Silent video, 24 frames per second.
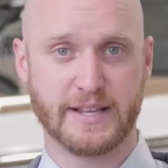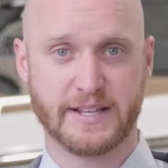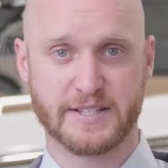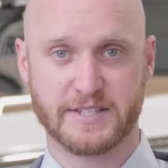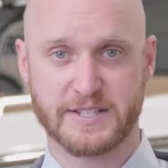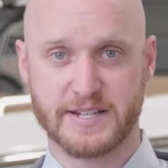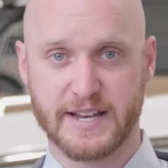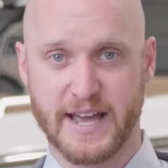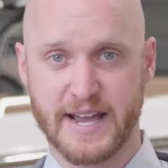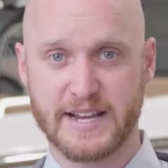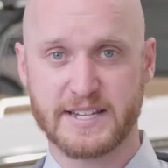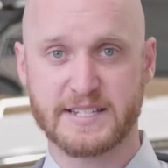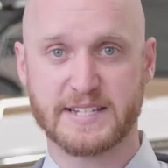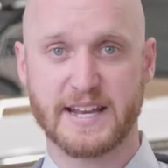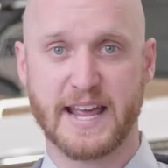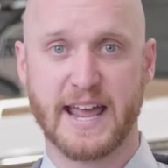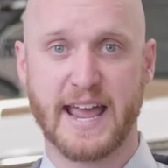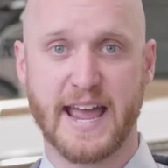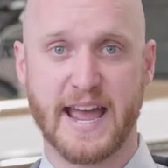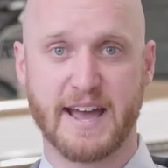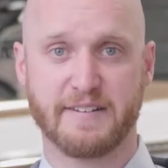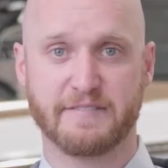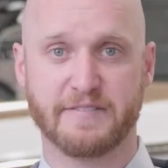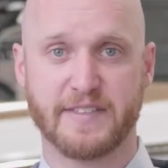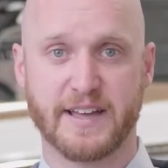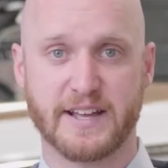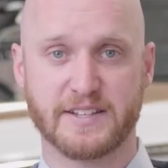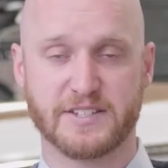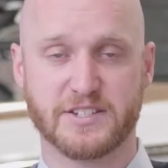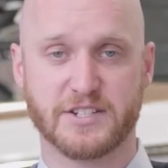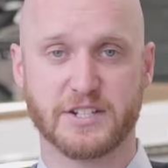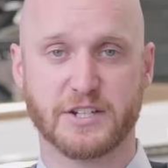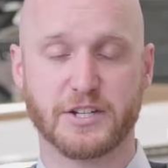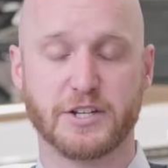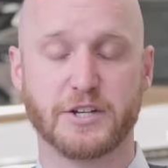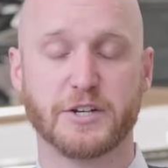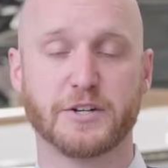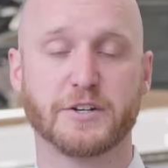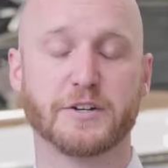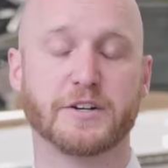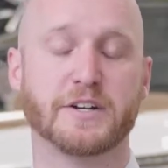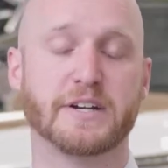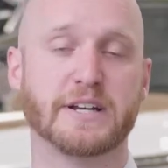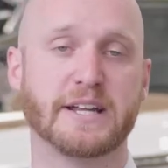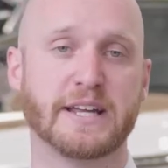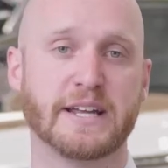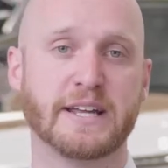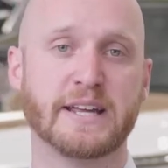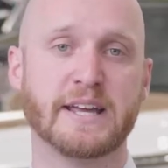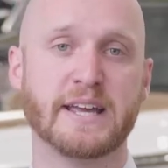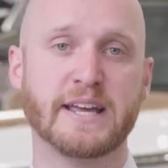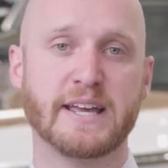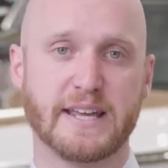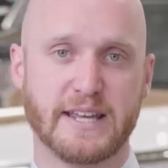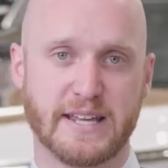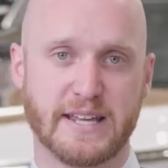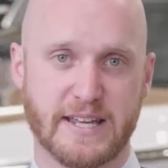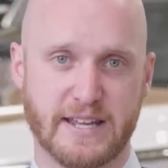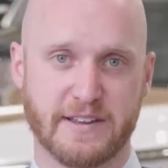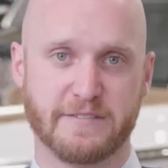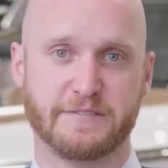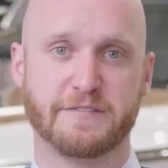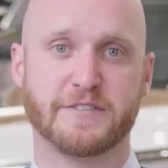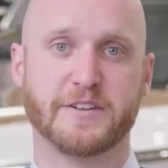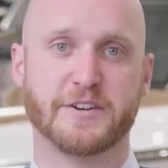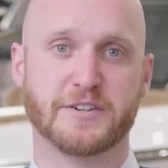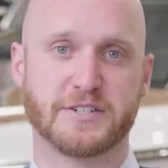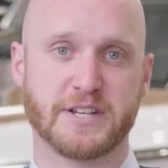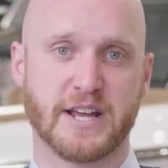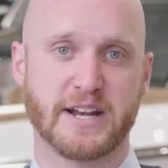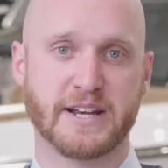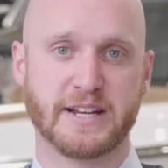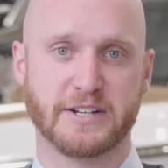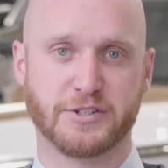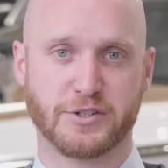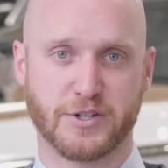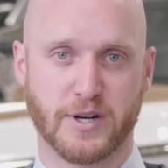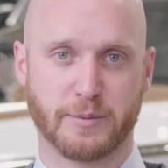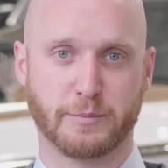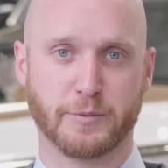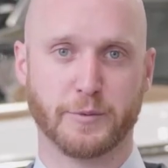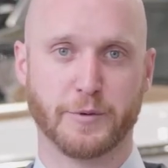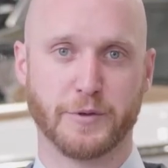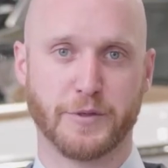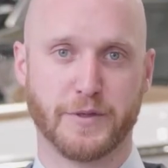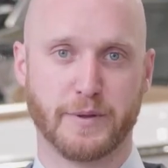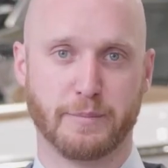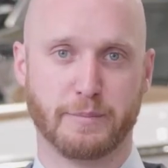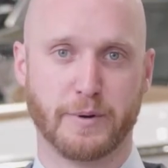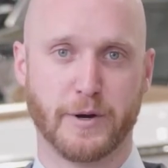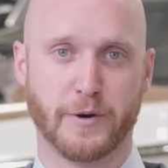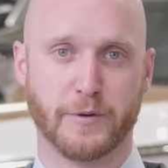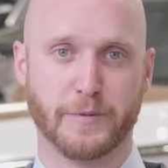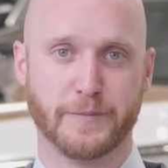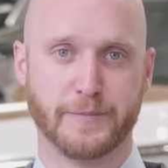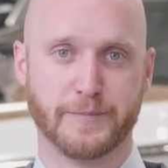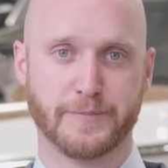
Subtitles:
It's nice to have that security if there's any trouble with the boat.